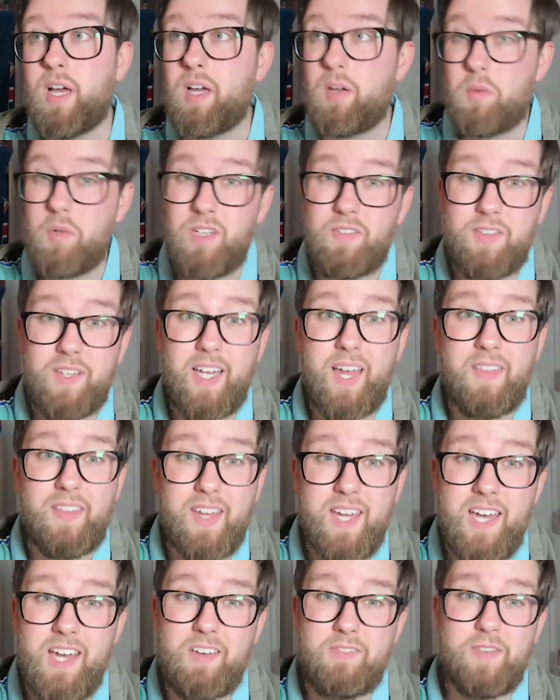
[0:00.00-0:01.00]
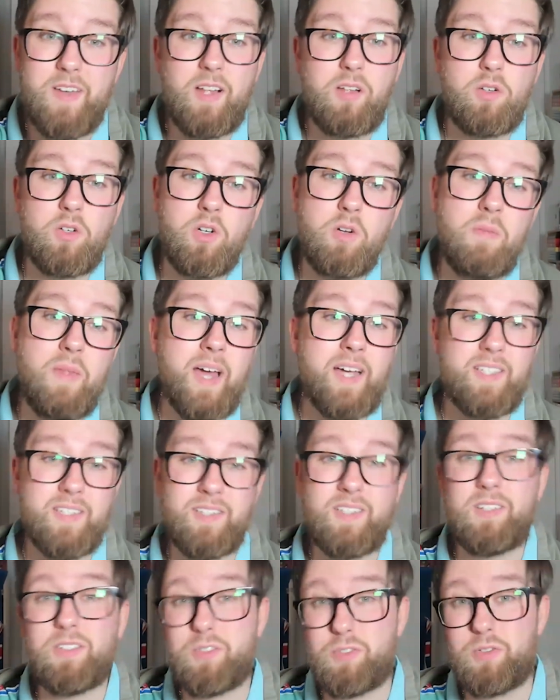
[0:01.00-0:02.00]
Well, if they get the EFL Cup, that is
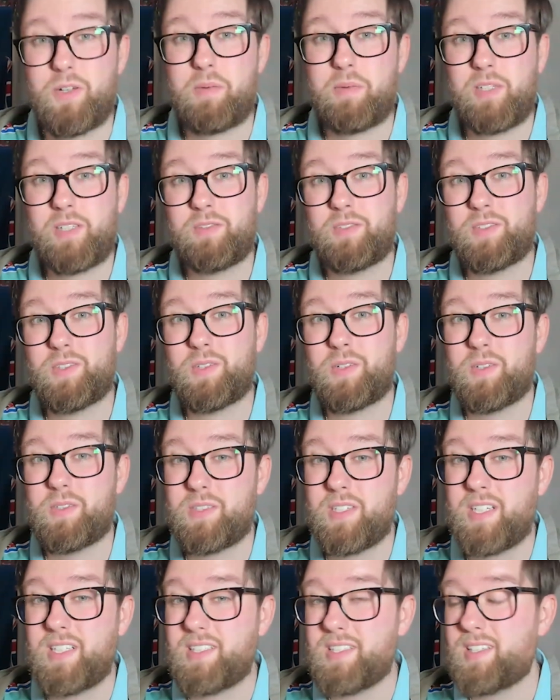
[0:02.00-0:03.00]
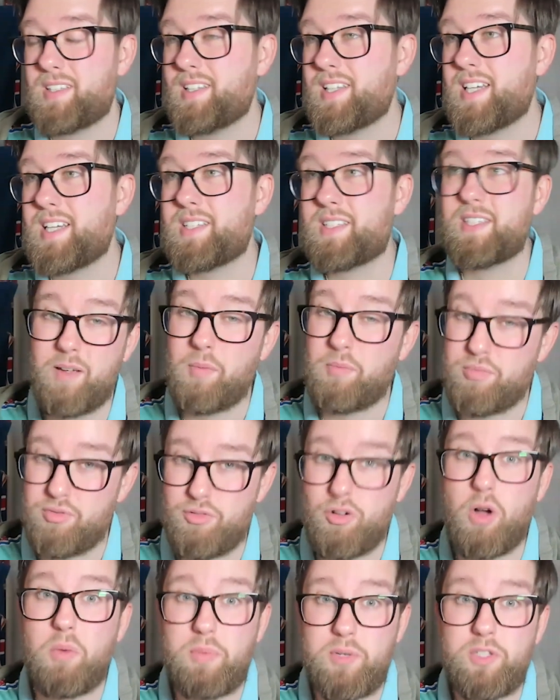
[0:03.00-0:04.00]
still a treble of sorts. And it's at least a
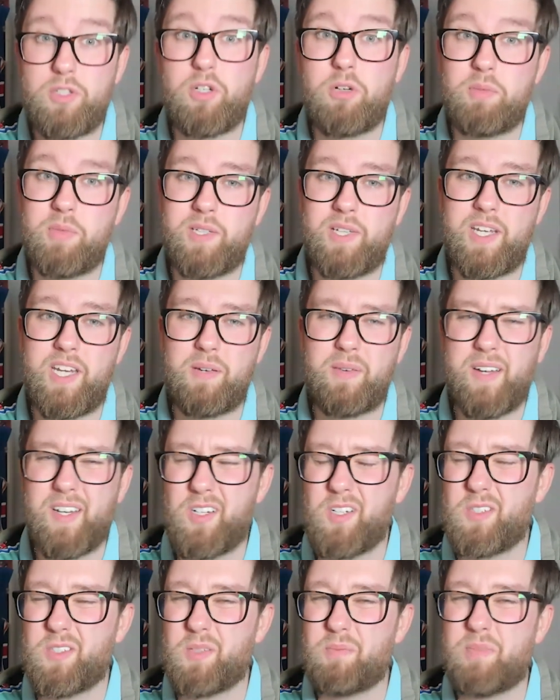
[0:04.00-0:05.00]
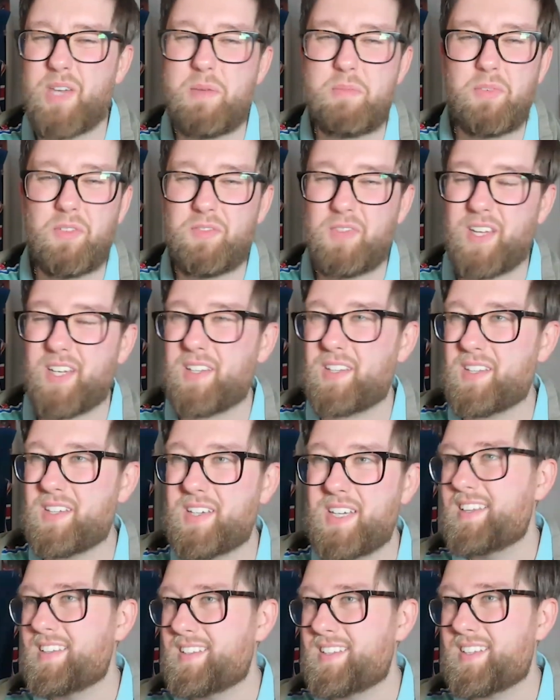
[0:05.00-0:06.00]
proper double anyway. I know some people think
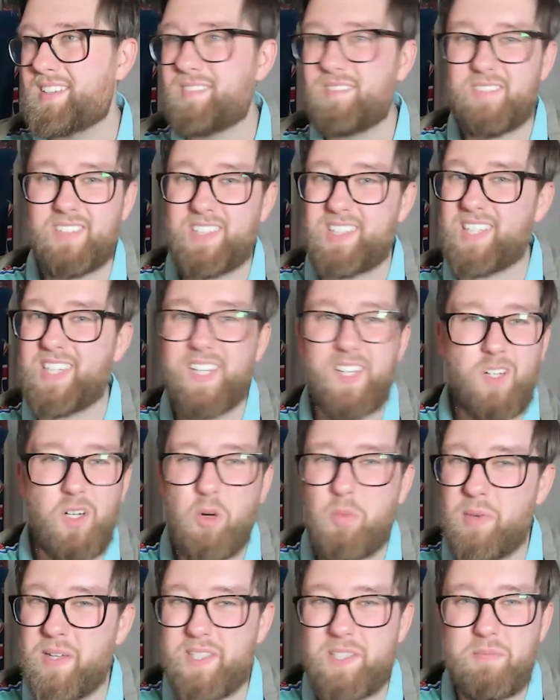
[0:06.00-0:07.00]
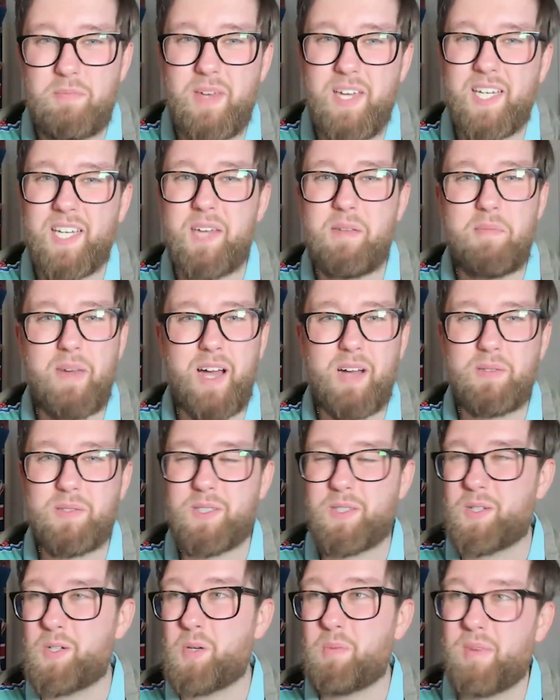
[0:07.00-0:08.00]
that the League Cup is a Mickey
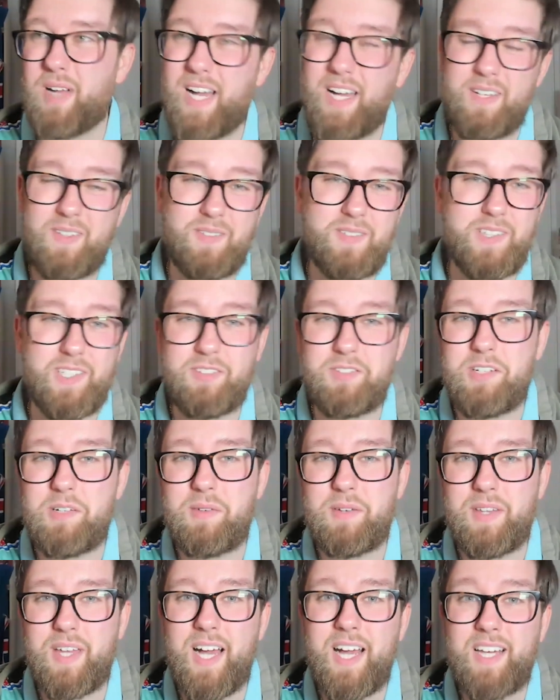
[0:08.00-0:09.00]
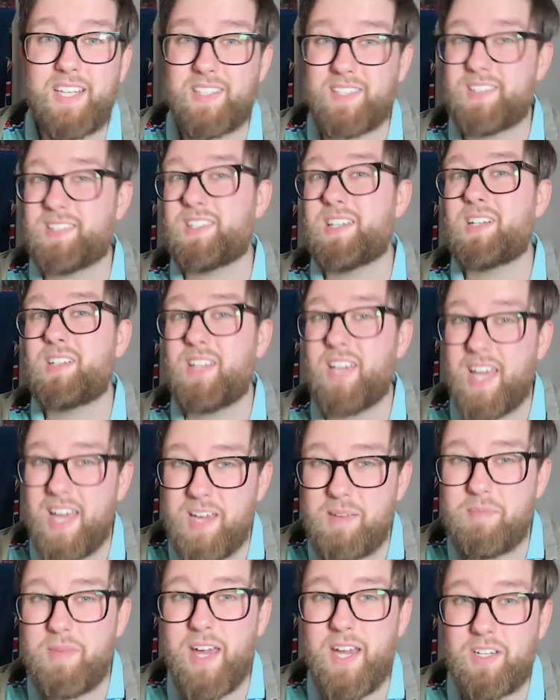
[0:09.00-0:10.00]
Mouse Cup. I don't agree with that. It's still
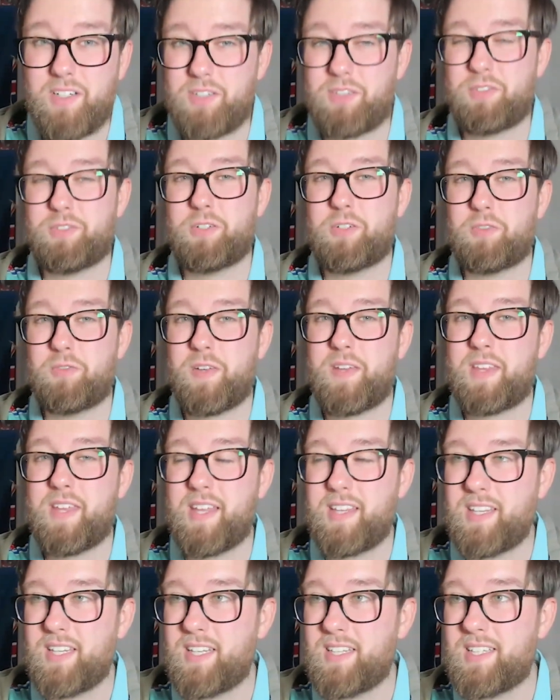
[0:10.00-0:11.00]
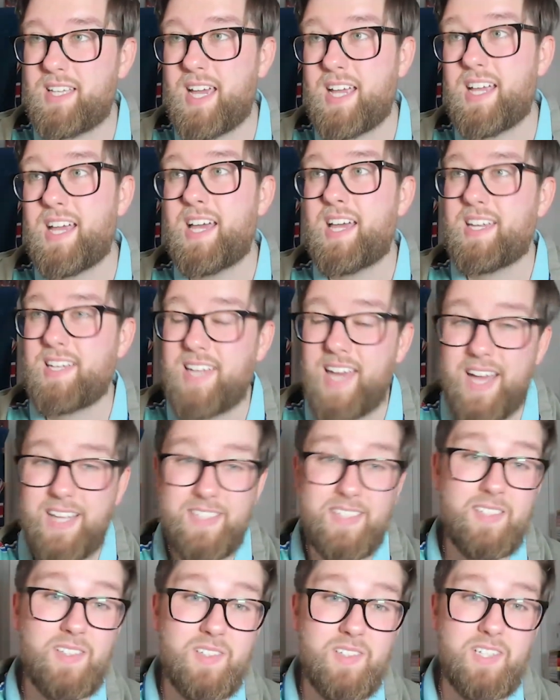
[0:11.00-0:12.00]
a major trophy at the end of the day.
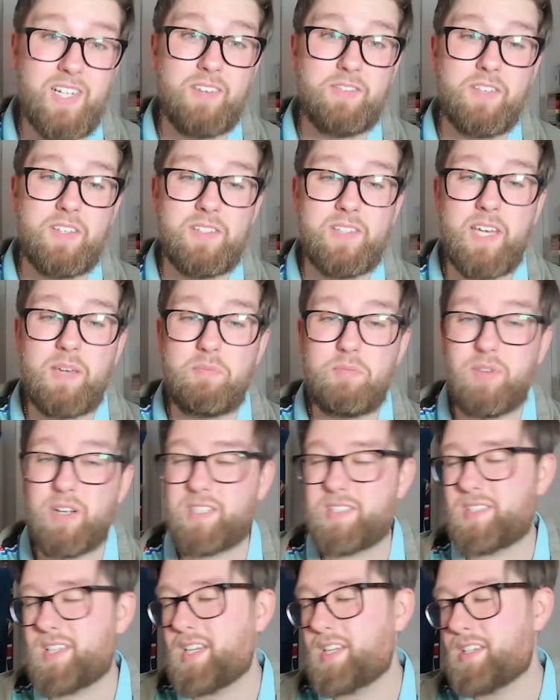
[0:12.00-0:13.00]
Yes, it doesn't have the same prestige